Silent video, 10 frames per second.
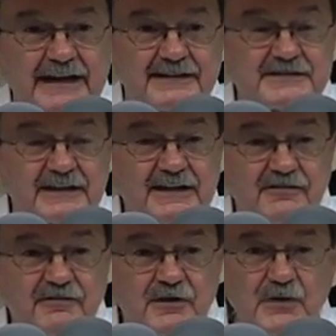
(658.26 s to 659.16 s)
get it
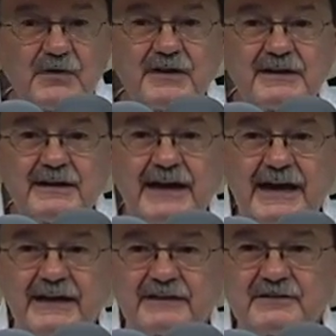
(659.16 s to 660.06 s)
together, though,
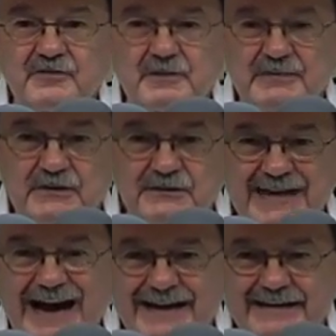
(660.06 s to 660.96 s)
and the bill
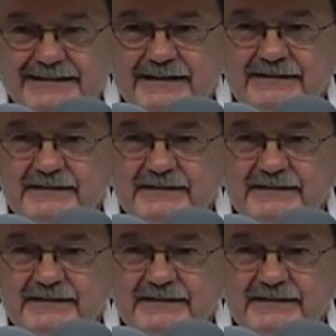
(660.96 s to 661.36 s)
died